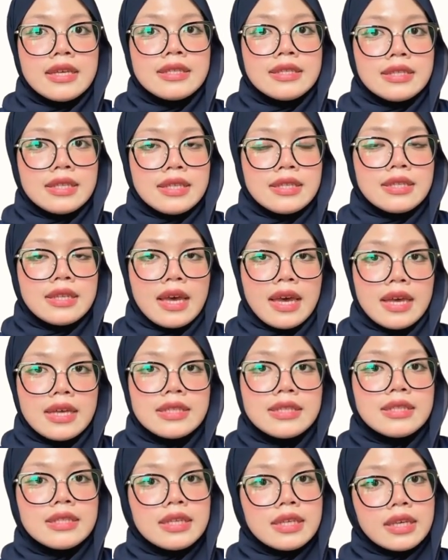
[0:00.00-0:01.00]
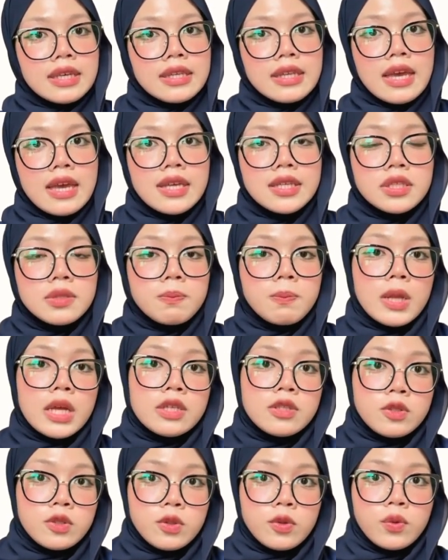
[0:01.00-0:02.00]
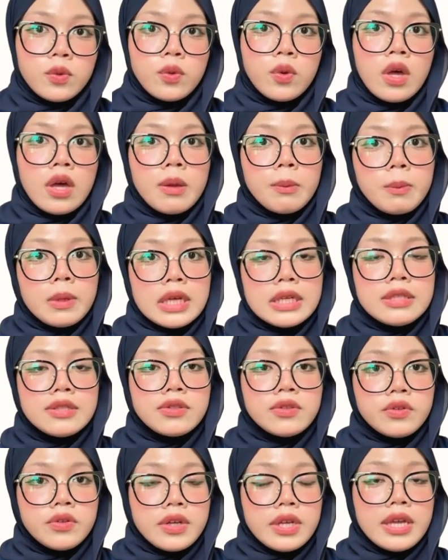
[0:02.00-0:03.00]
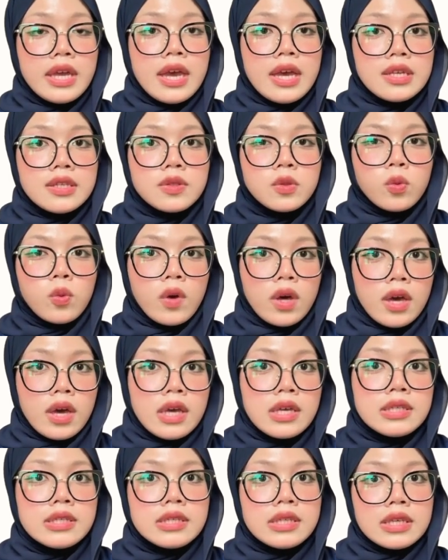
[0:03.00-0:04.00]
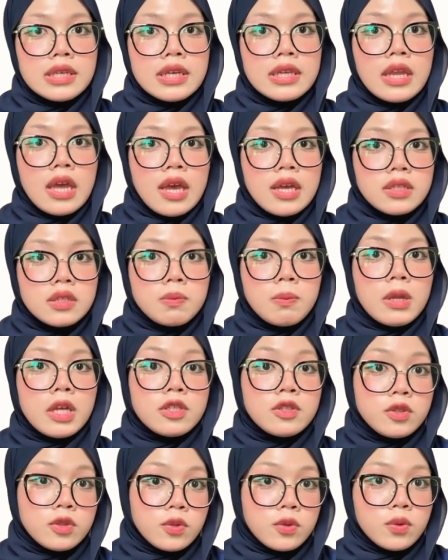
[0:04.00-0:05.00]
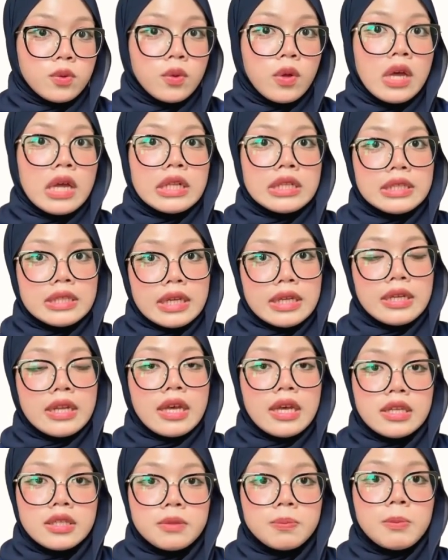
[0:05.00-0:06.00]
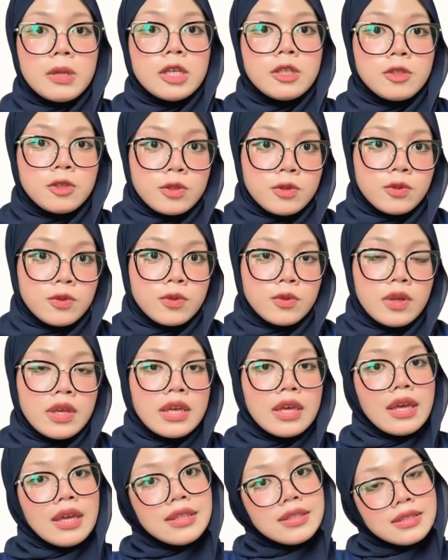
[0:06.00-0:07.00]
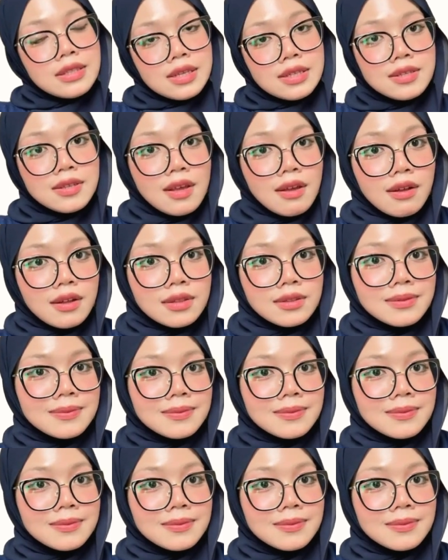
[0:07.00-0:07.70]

6x secant x plus 2 plus 3x squared secant x plus 2 tan x plus 2, and that's all.